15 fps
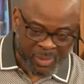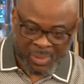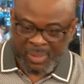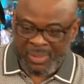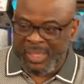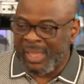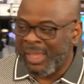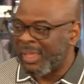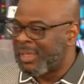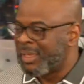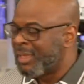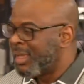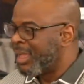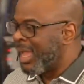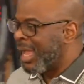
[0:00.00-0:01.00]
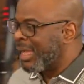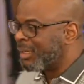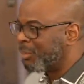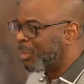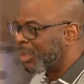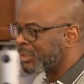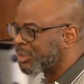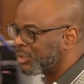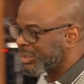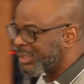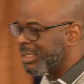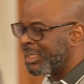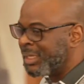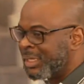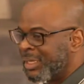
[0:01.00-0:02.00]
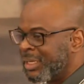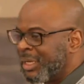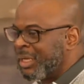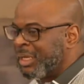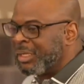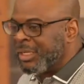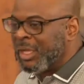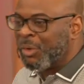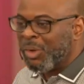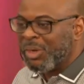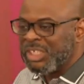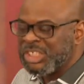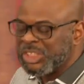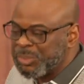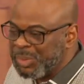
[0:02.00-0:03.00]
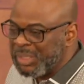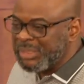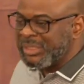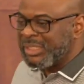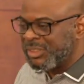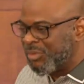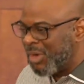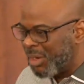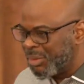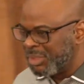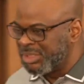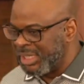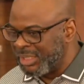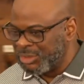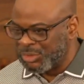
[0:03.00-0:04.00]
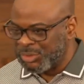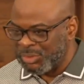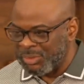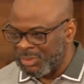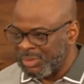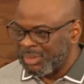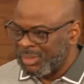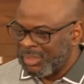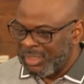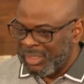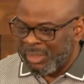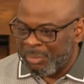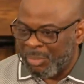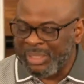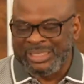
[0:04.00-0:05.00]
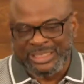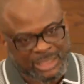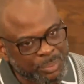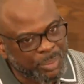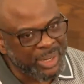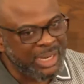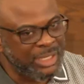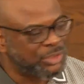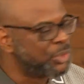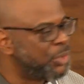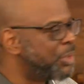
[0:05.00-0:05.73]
Yeah. But you see, the Holy Spirit is very gentle. But it's important to know